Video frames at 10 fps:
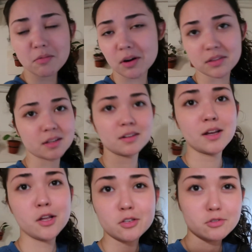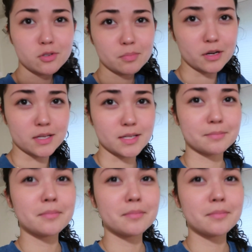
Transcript: worth it. Super easy.